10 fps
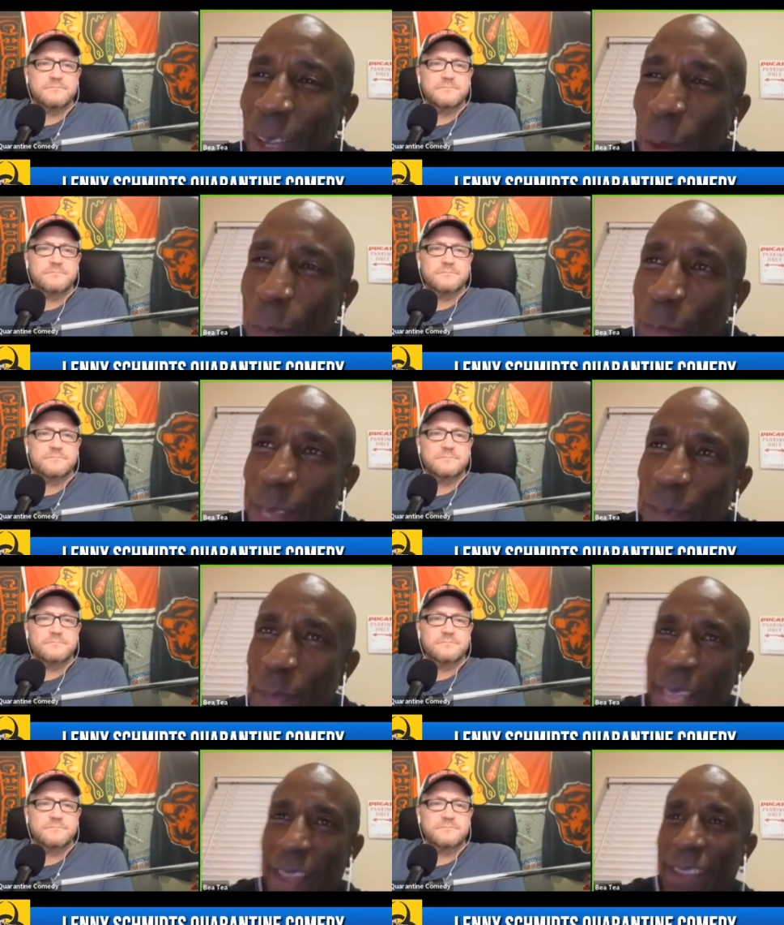Speaker 1: don't miss
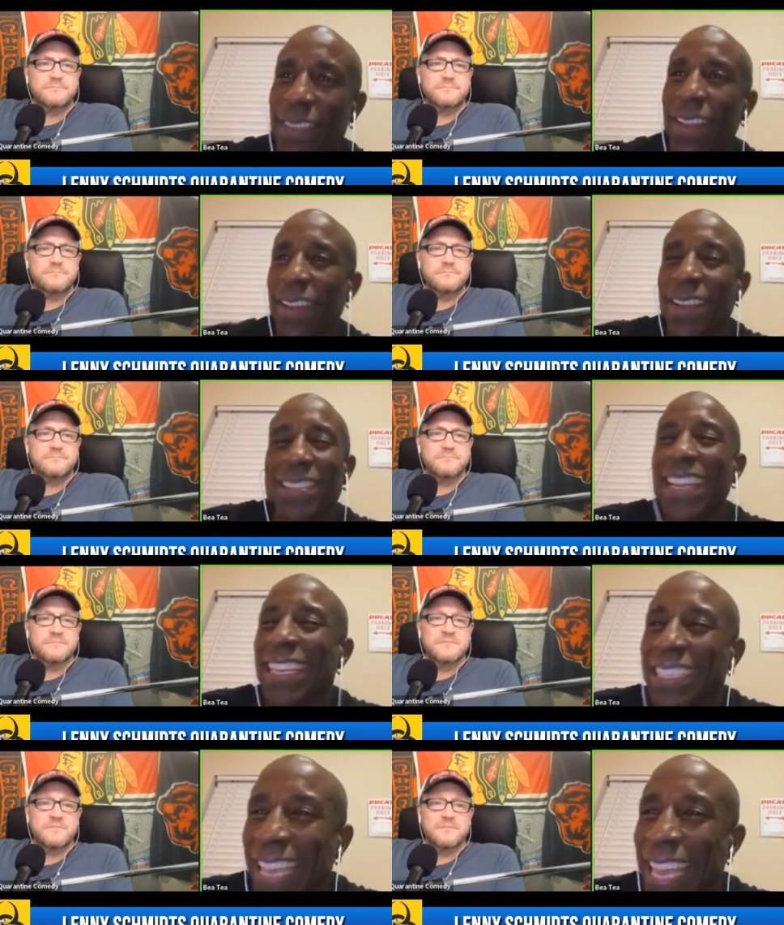being out there. There's not
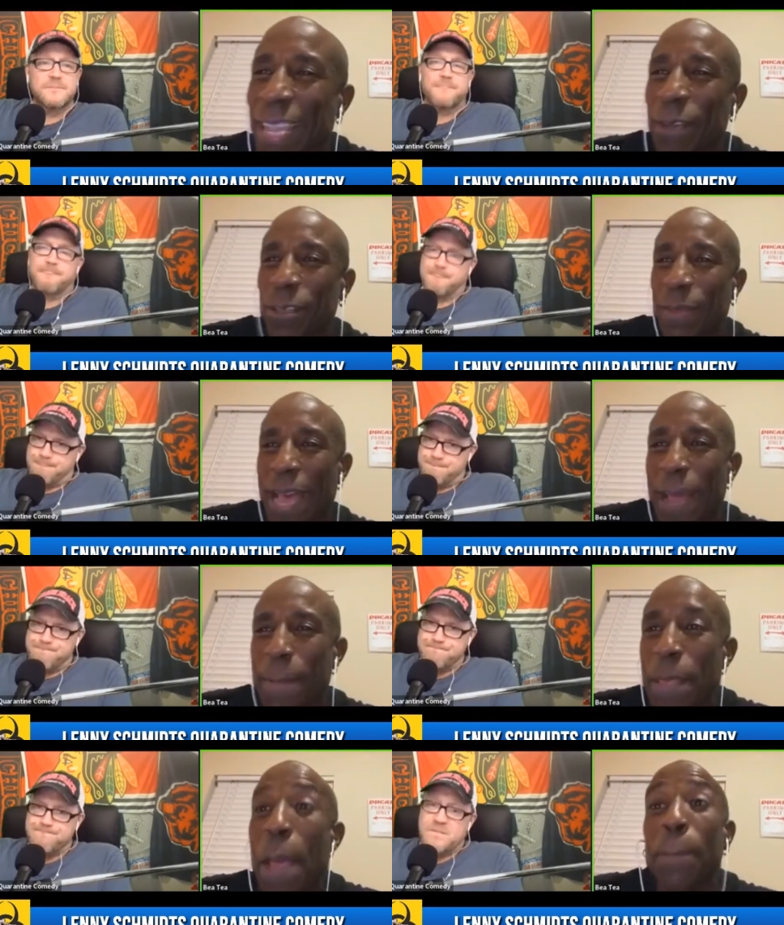a day goes
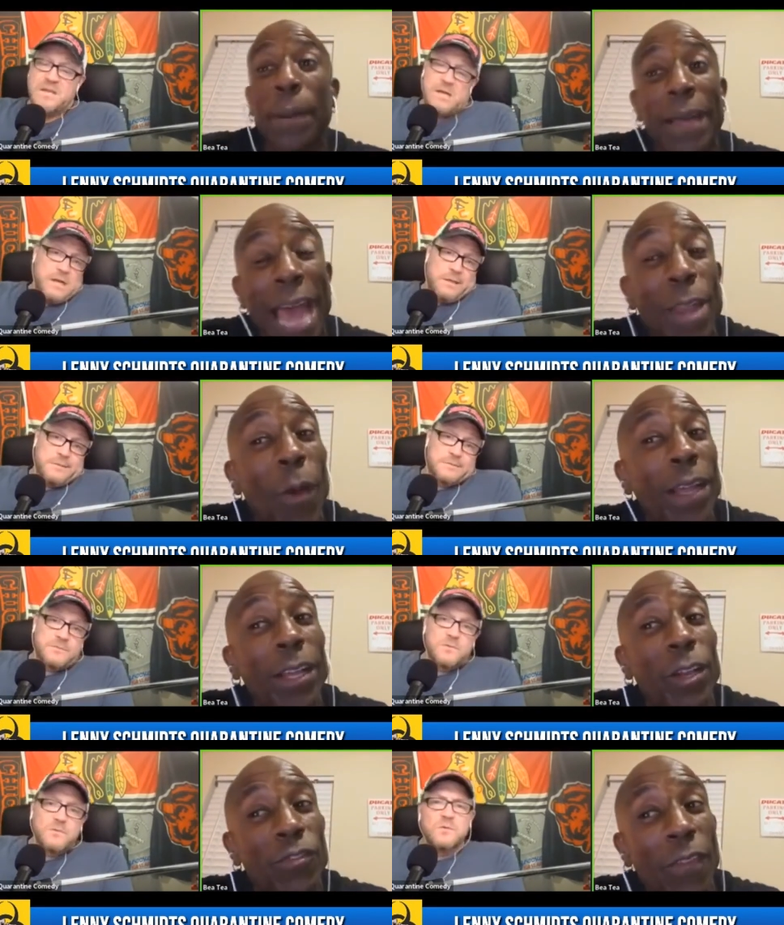by. But I know I
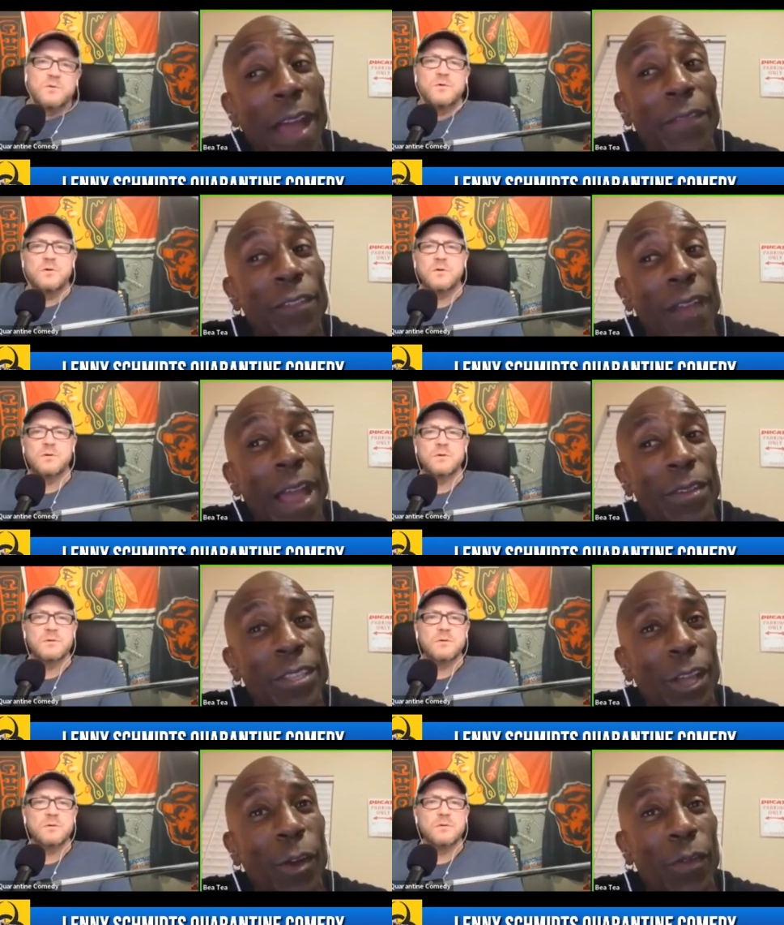couldn't have survived this
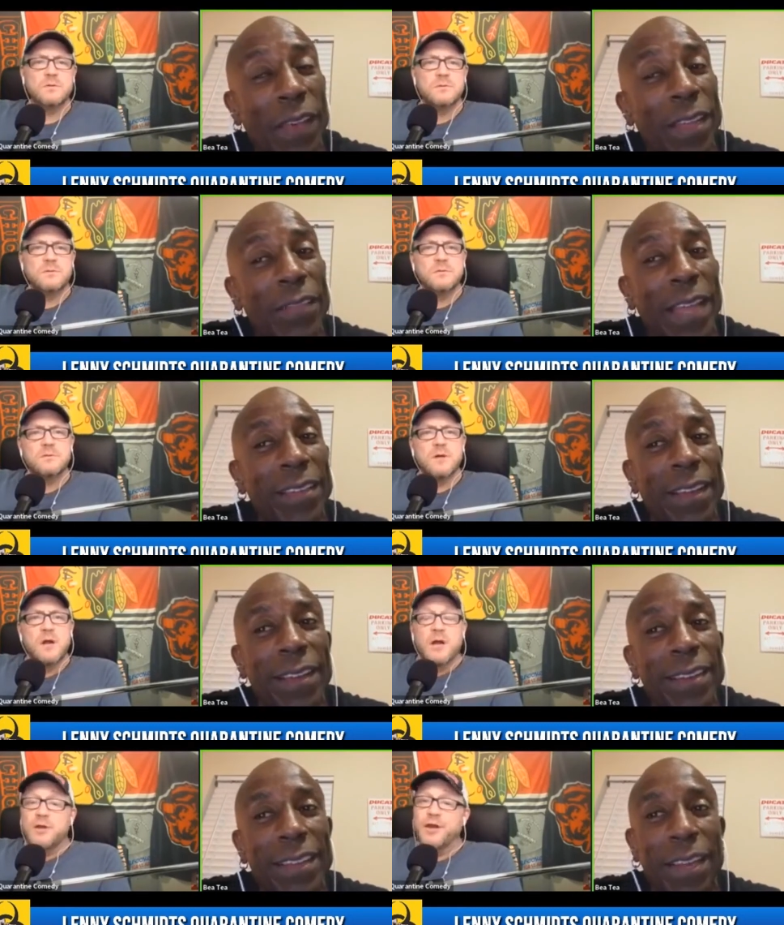virus though if I lived out there.
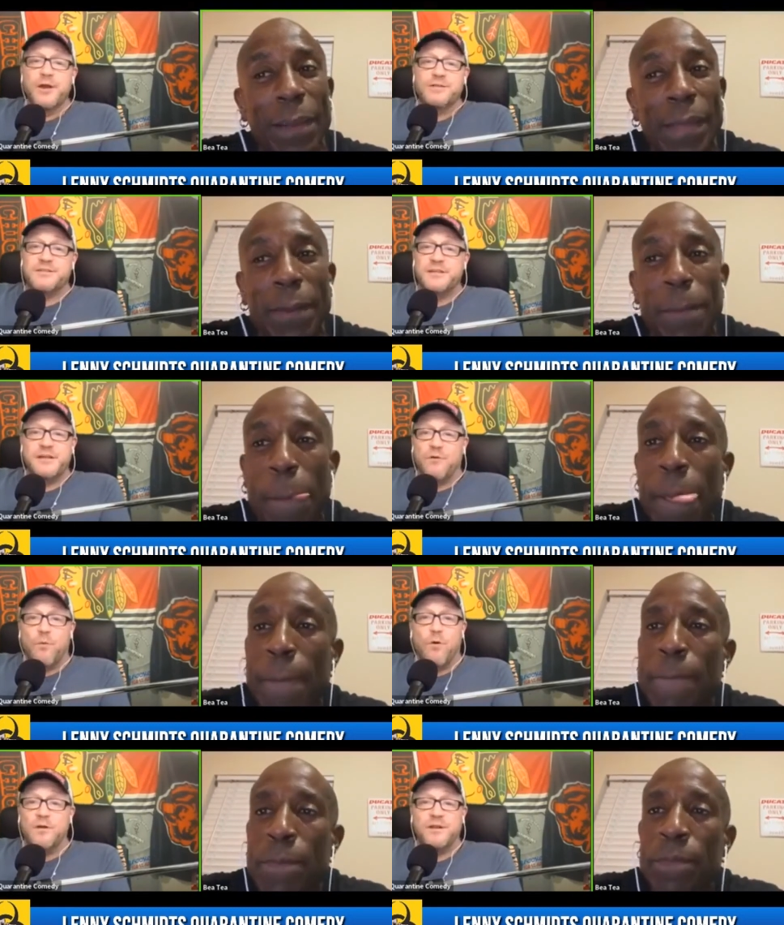
Speaker 2: Dude, you know it's a different
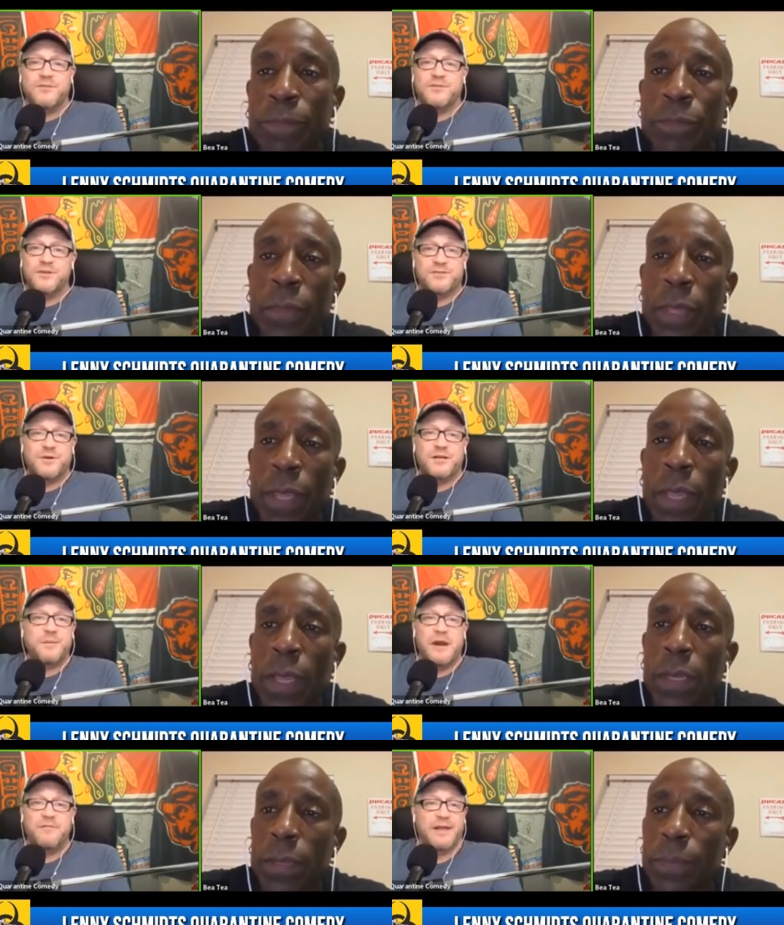world. They're so strict
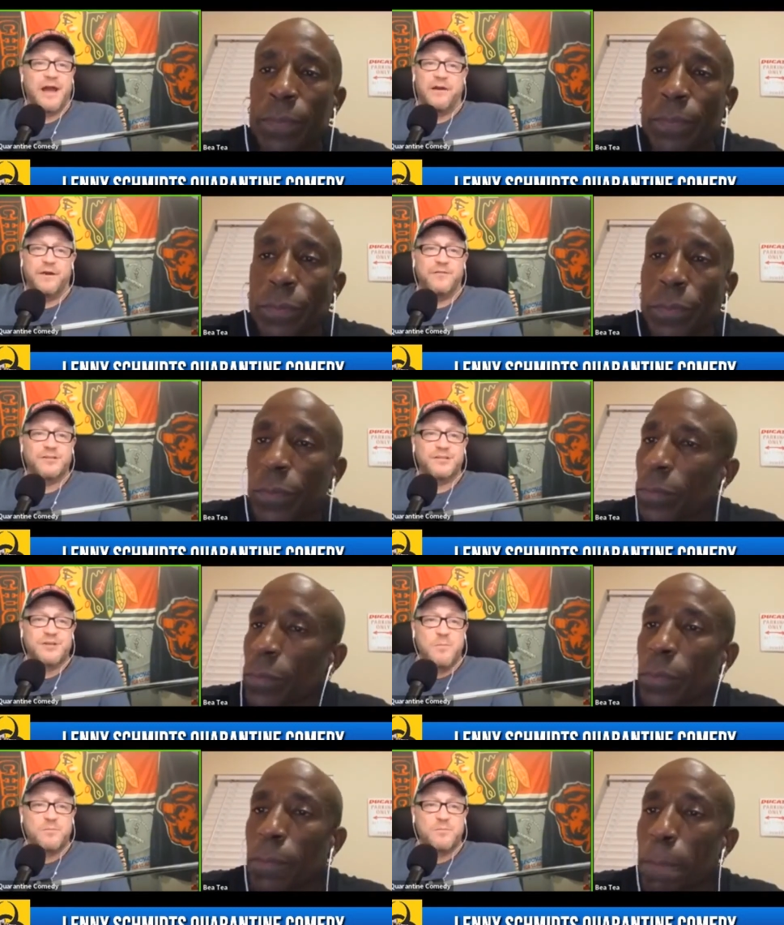about everything out here. They're just
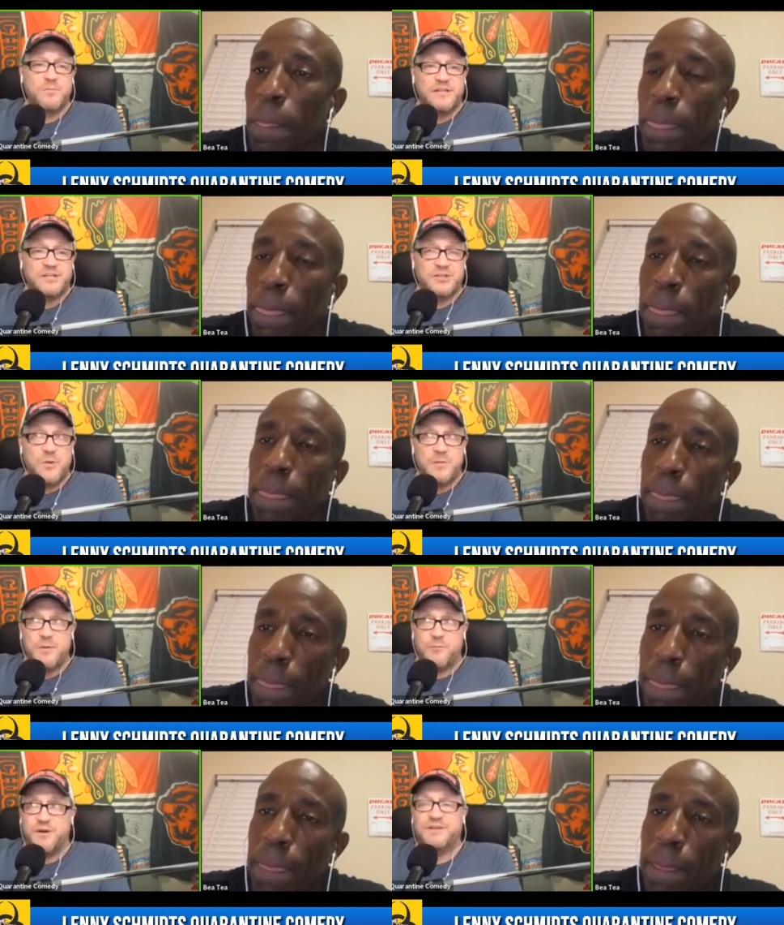open today. They just opened
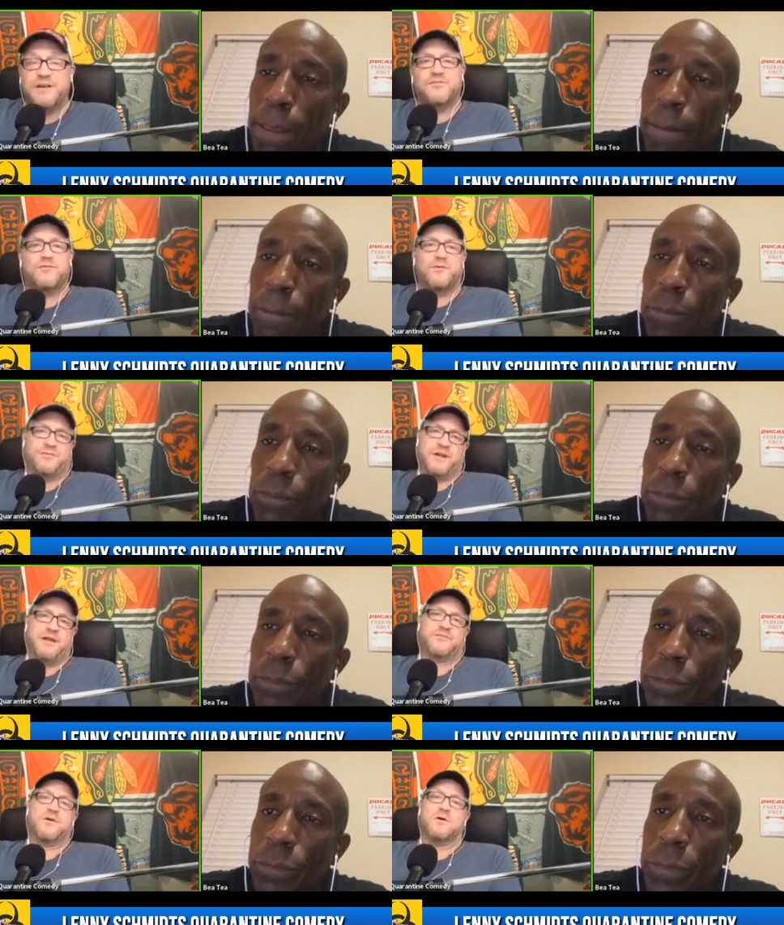up retail stores today.
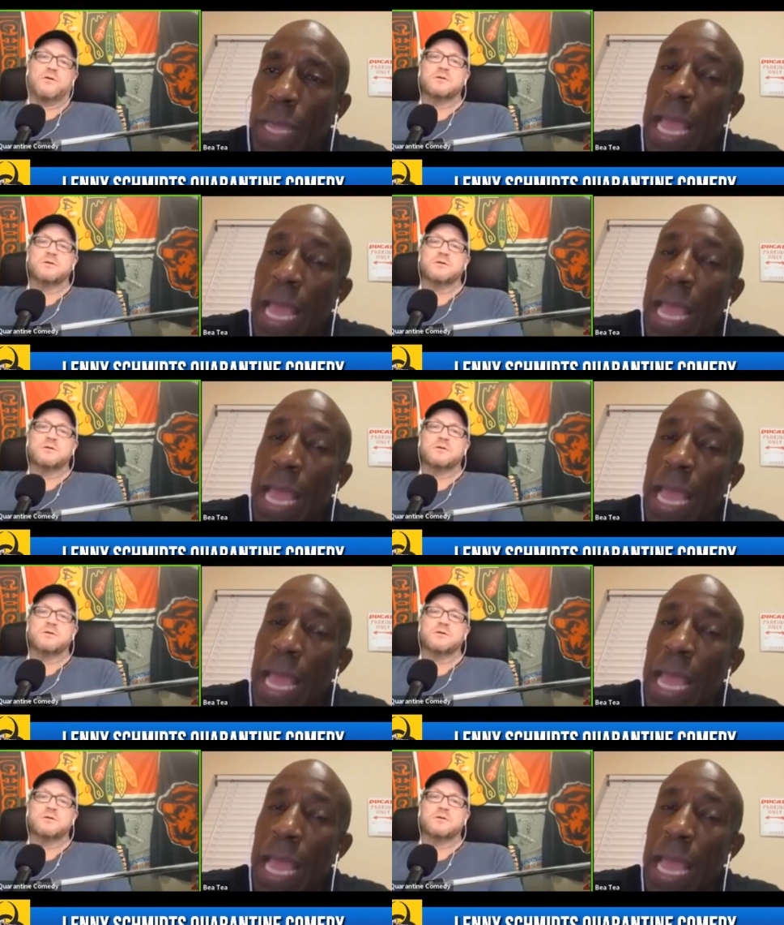So